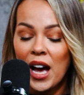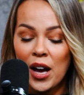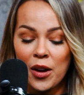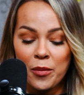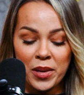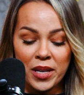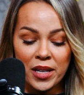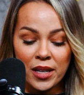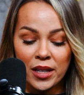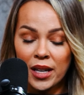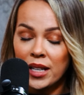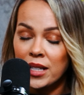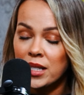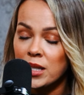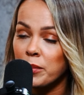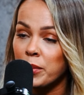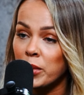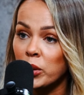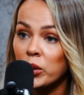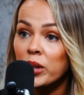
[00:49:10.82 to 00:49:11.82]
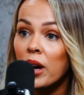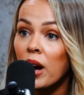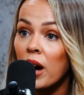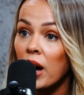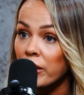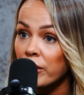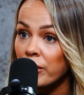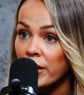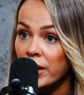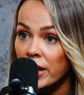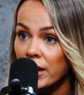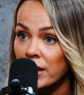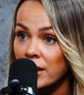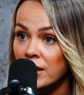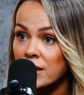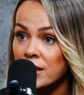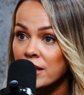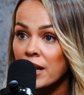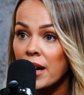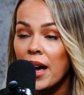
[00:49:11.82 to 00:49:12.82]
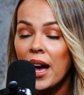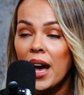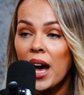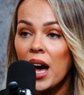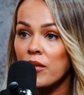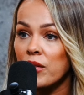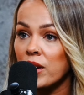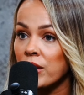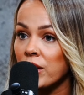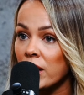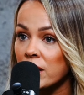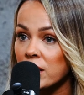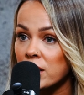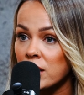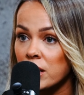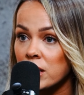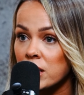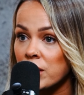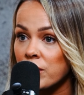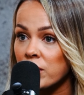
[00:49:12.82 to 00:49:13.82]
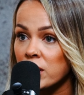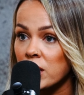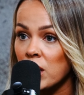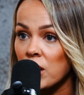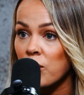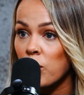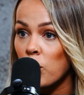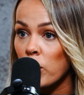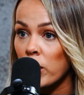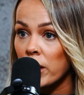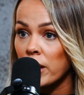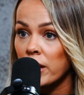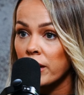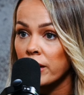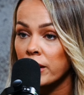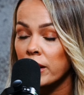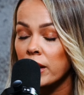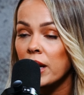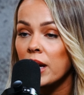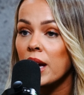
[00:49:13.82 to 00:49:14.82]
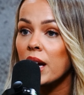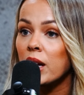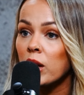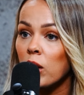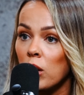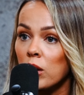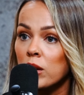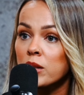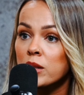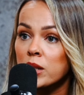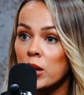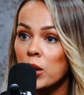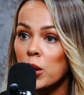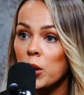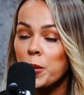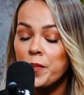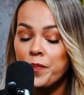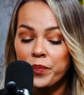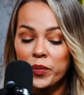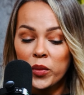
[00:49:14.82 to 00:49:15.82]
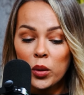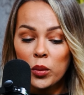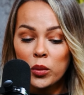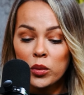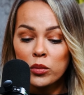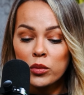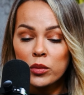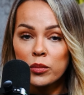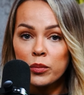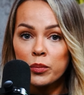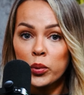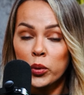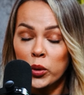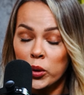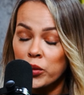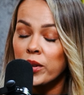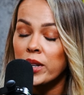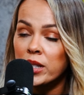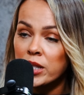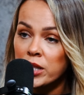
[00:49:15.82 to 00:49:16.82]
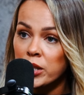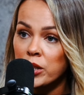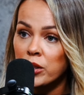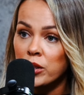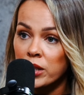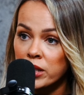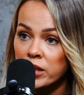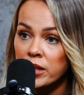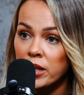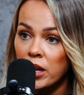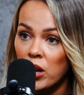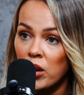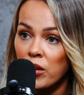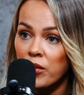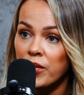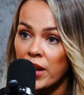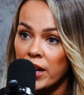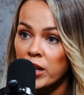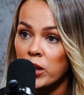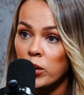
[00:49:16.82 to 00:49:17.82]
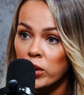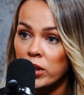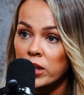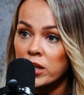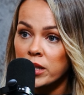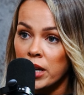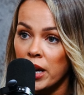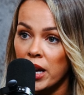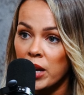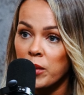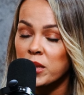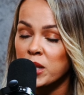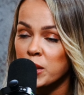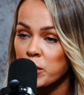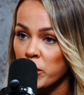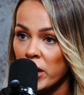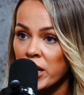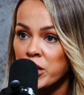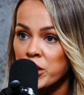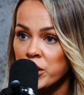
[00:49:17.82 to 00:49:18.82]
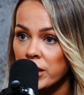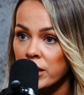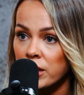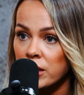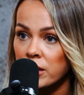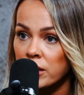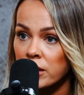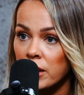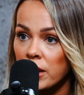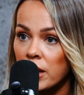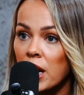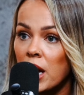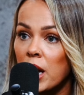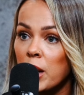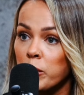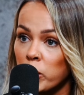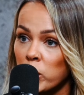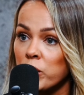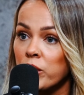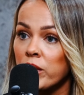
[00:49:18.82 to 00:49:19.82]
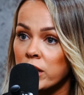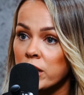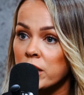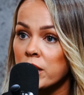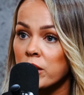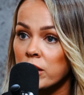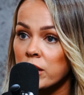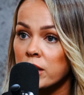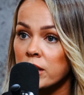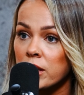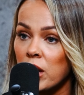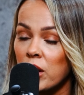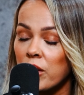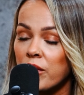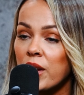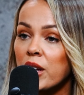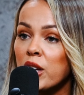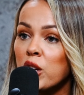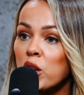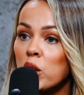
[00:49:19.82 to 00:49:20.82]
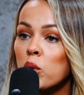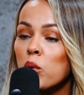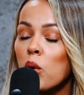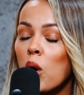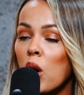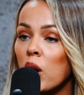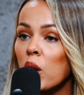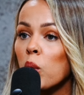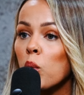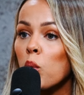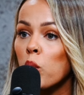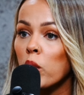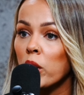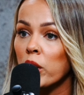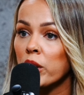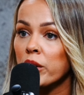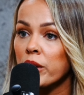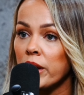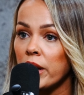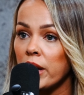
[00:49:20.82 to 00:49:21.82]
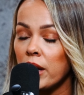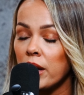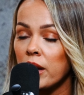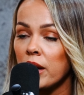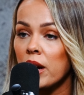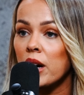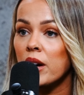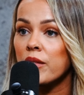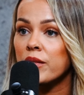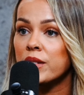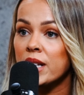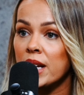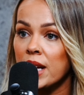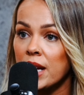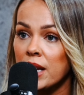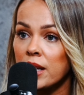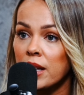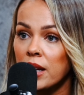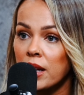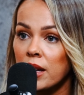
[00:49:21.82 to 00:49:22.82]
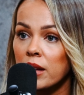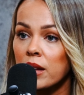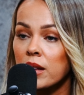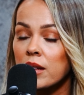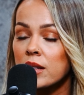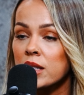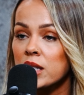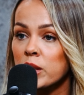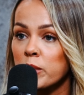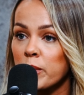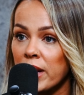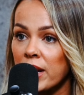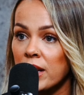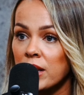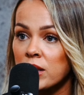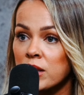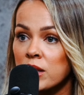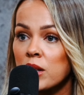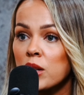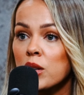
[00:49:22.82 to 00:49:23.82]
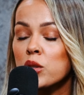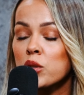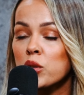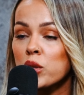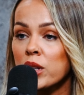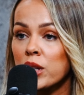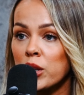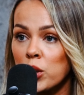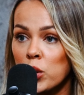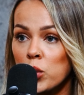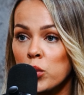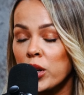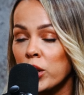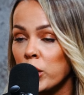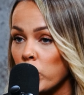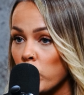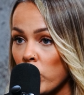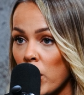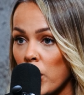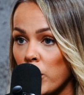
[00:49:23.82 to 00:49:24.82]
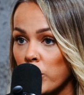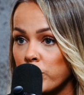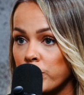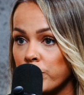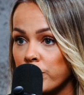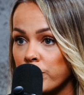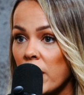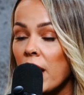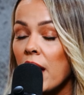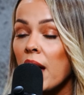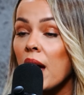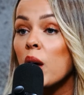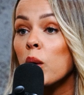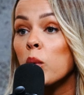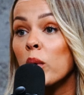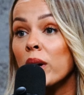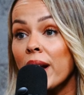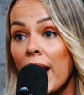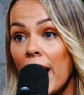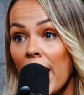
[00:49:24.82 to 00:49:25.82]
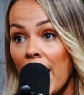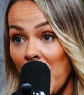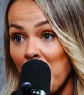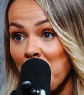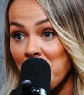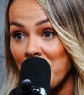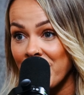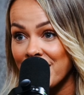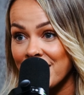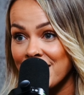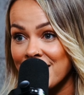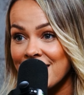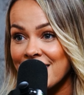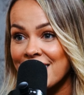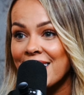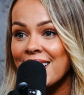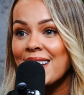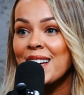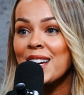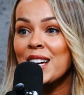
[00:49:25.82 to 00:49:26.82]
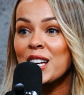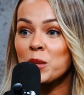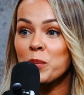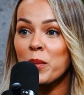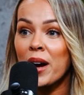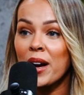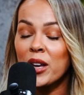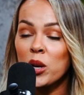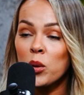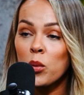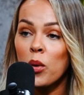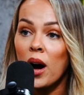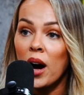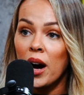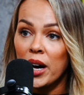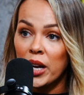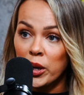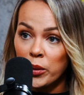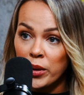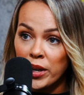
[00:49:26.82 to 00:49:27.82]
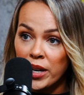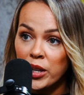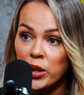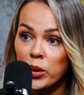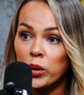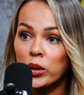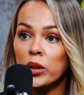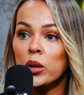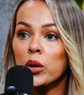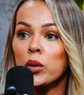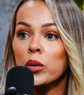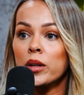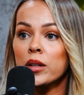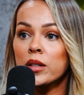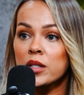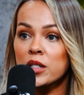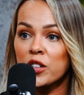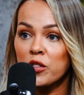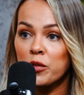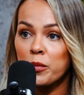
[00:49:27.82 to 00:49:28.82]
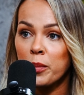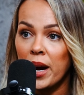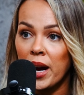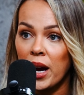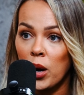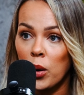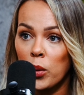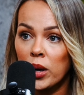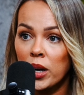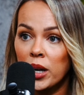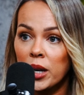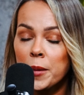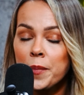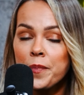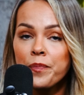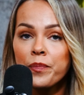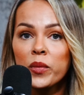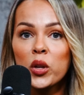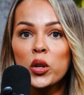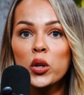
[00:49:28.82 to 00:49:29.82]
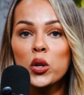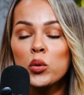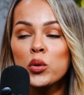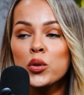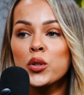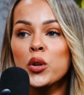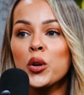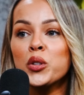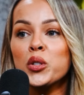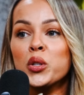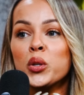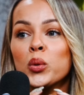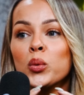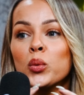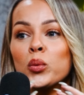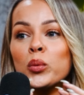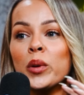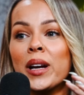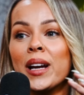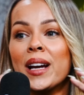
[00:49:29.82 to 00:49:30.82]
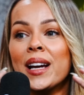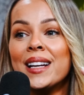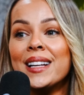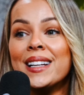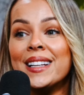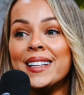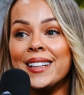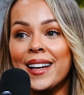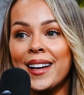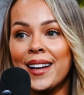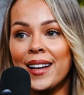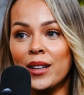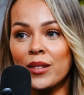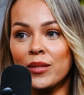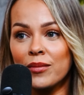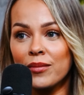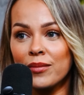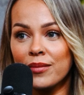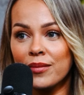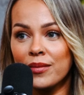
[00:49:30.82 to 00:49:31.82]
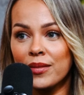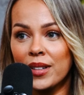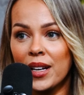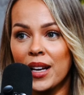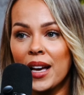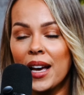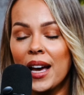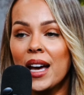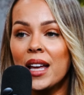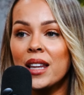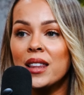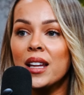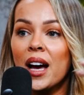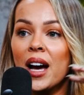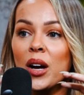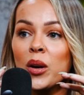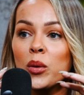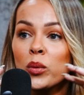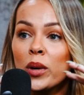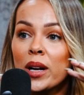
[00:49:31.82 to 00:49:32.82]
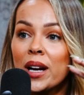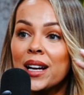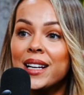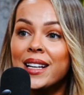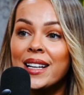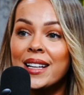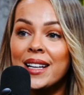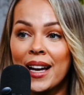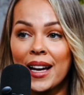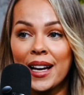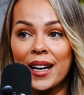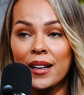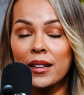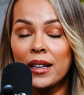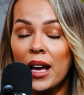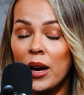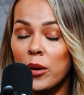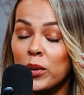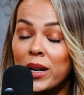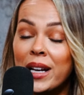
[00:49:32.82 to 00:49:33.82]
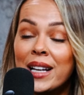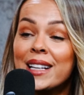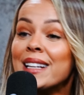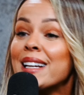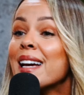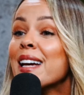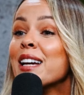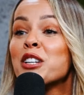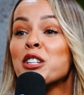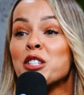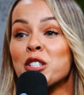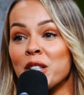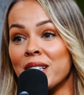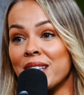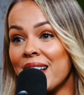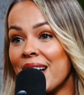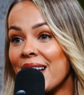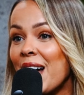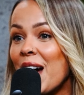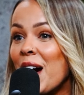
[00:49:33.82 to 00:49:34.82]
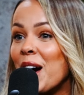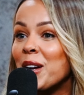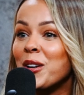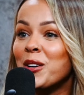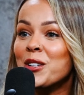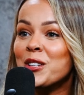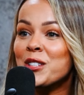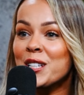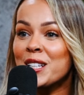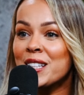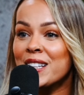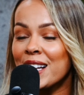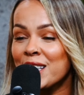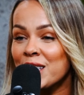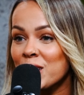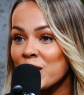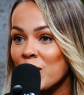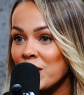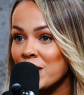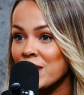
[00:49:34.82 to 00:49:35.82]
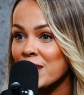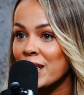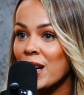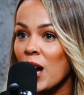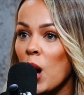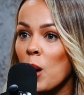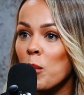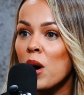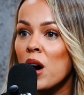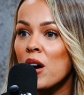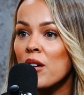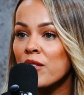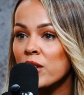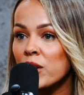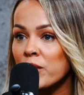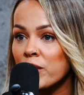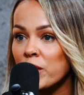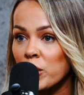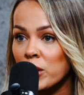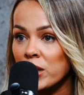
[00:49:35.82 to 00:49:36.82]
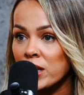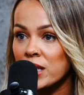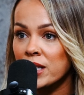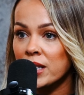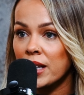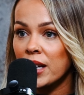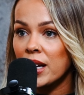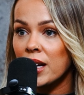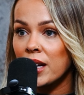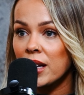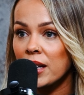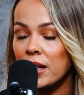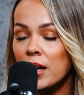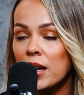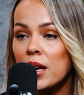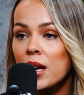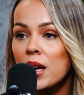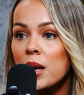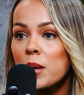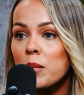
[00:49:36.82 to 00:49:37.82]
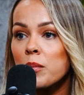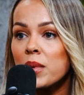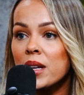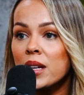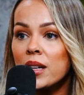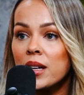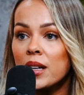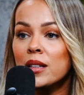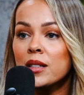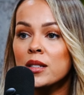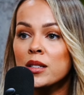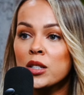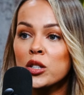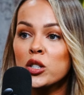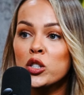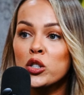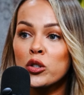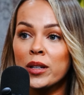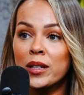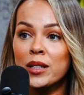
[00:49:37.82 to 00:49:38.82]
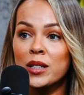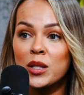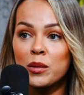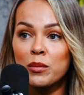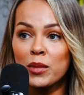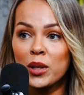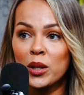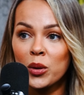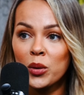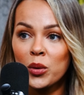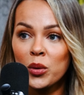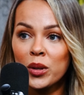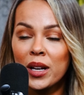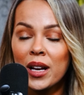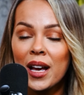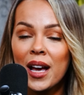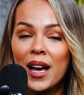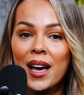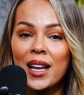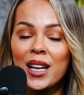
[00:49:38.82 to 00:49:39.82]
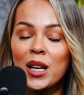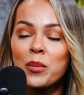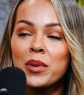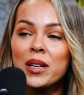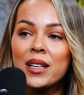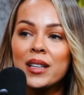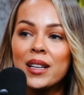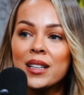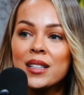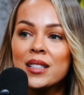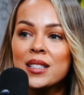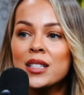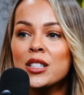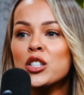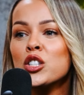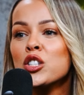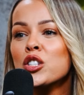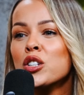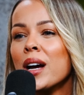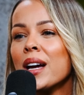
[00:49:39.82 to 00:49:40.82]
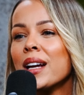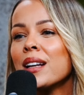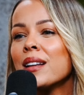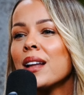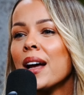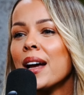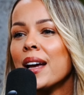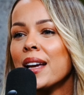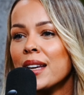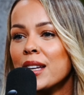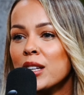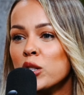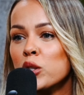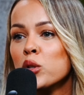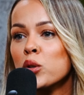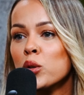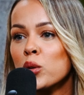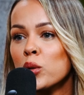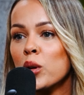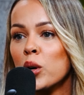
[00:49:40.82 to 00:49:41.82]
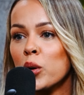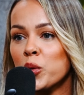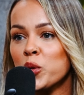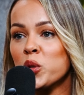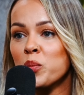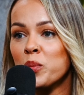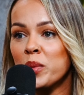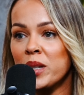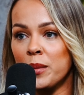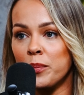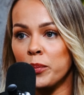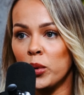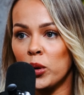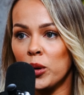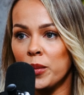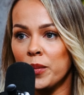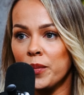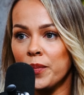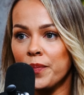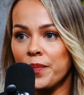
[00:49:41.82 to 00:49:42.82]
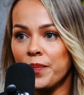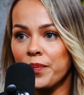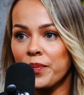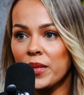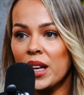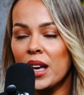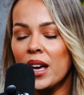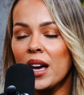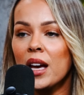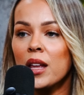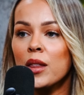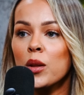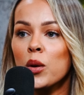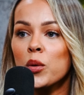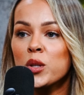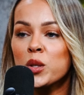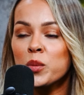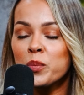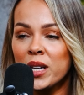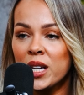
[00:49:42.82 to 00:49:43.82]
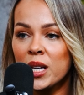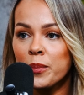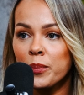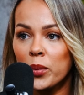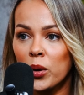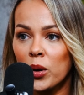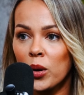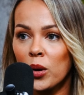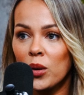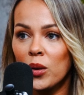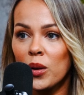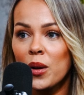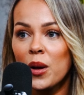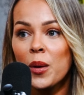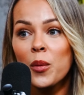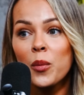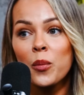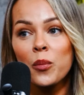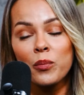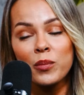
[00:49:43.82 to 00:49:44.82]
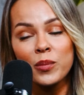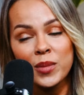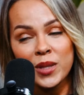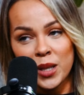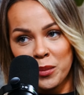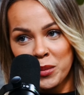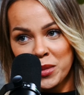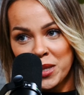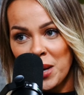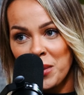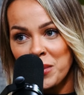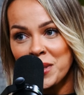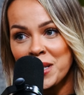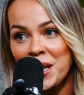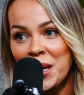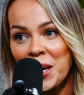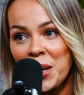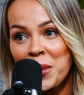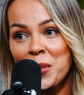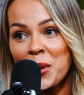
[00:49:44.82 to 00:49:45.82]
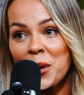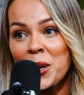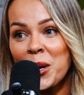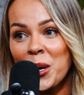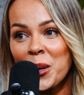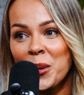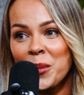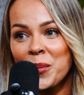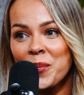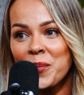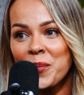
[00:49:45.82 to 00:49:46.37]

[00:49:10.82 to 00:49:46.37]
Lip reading: beginning to build confidence, having that sense of self-worth, and also proving to yourself that your time is precious and proving to yourself that you are worthy of taking this space so that you can grow. And what happens is by you honoring your locus of power, you start to radiate. And that radiation, that energy that starts to come off of your skin begins to transmute, and it begins to shine light into those people. Mm-hmm. And those people, sometimes they get bitter.